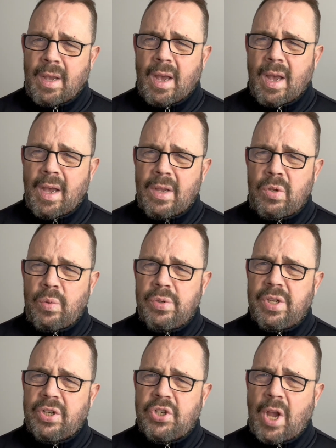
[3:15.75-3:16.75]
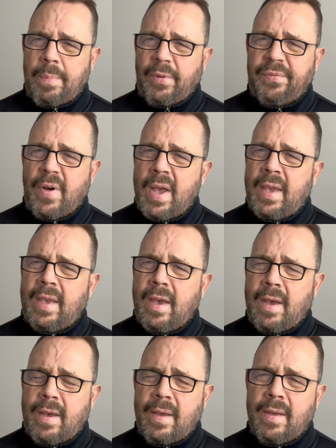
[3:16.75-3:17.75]
Uh, use a Shopify
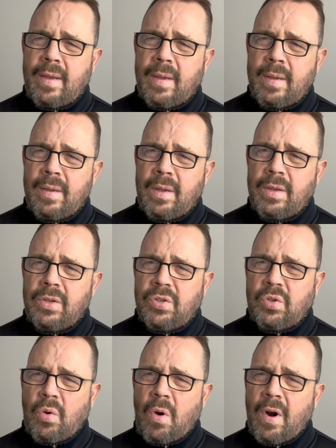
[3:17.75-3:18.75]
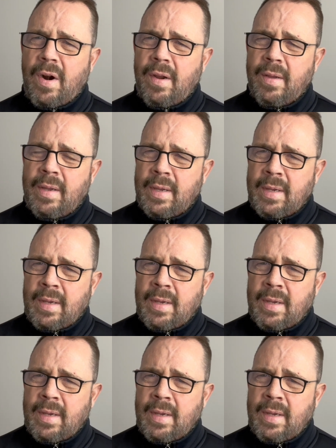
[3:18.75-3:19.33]
uh, store.